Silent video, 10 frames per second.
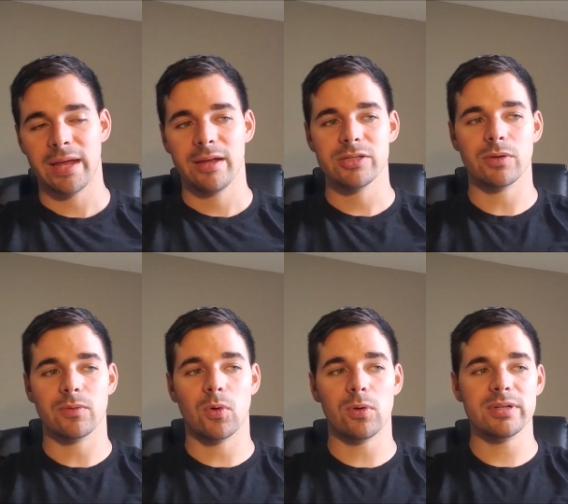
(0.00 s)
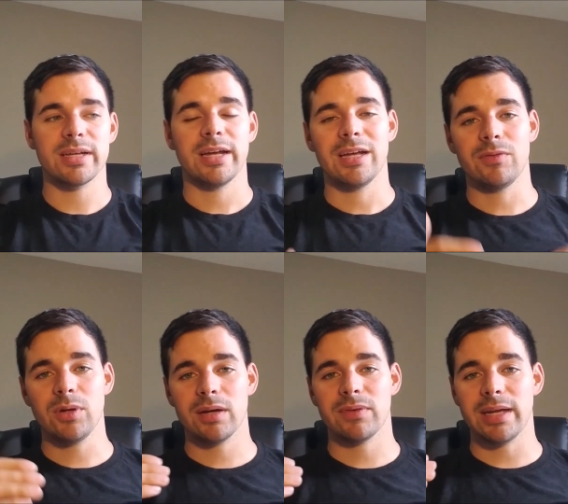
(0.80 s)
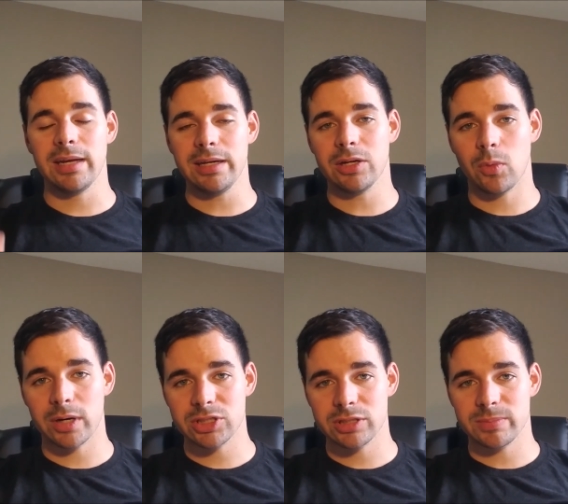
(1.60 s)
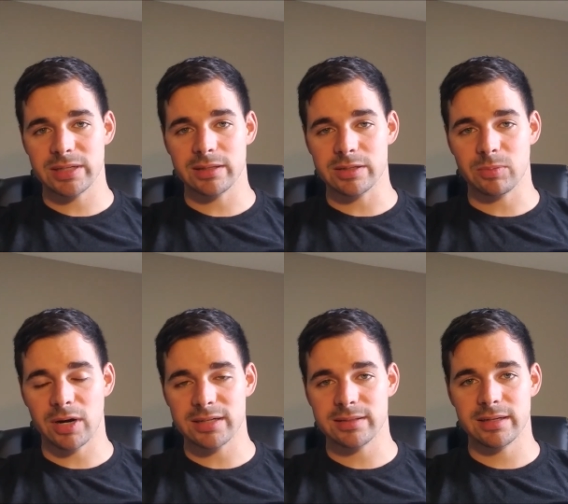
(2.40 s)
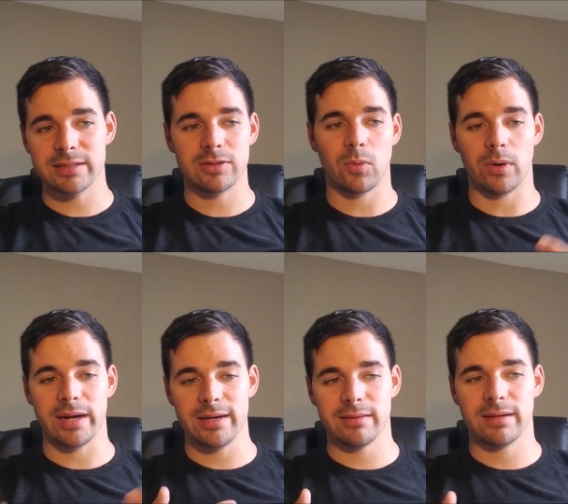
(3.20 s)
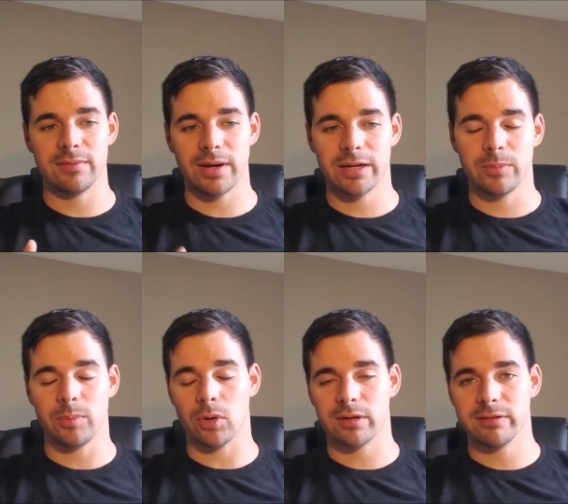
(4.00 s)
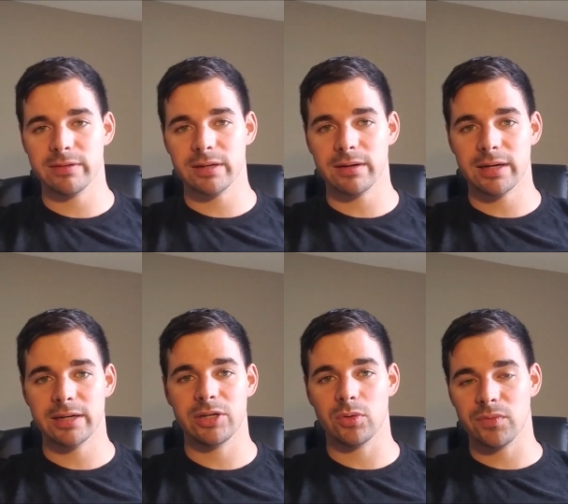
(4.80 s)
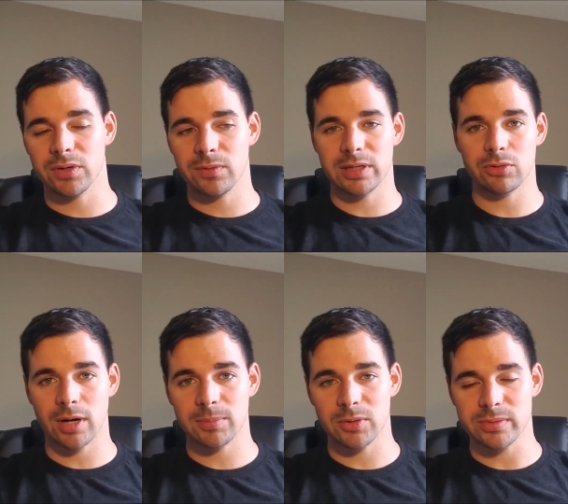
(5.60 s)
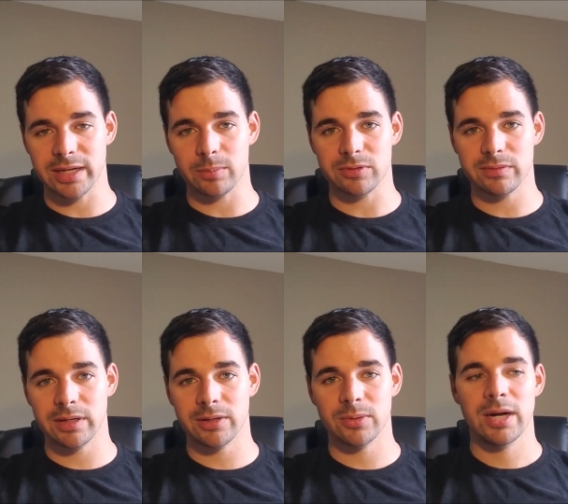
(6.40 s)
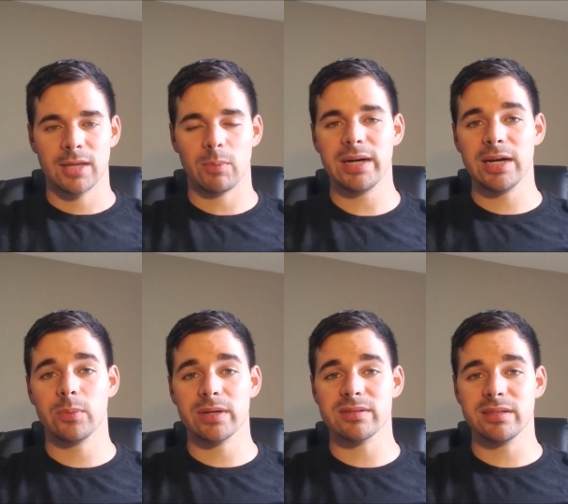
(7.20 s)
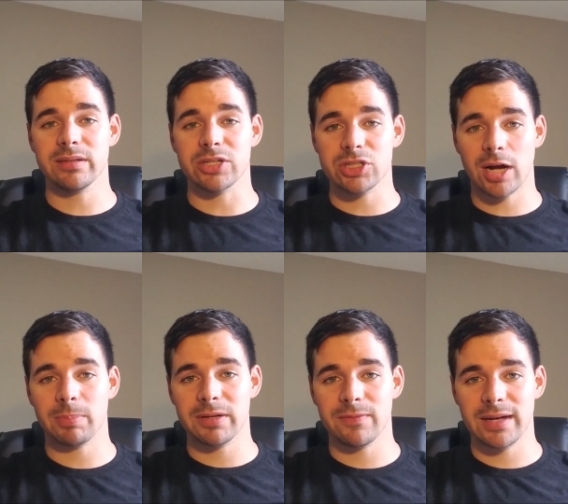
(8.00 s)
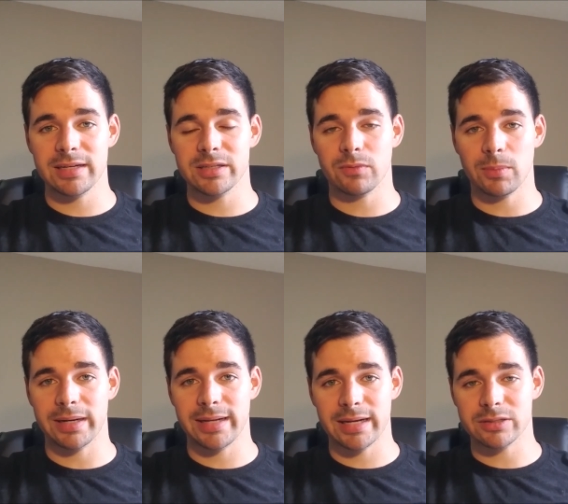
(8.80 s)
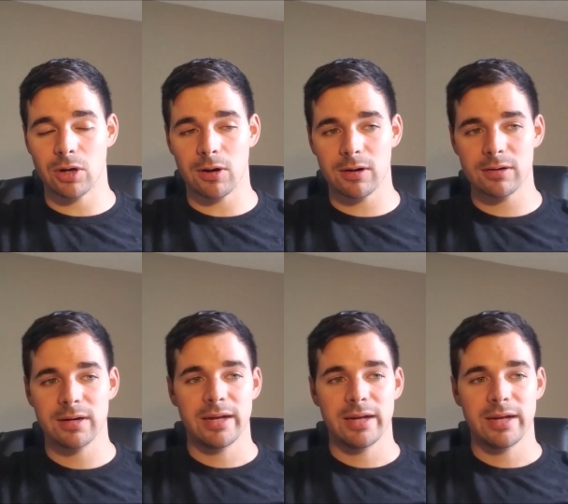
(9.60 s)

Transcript: So of course, if you have any questions about this process or anything that I can be more clear on, you can feel free to drop those down below. Right now we are still in the shopping phase for my dad's car.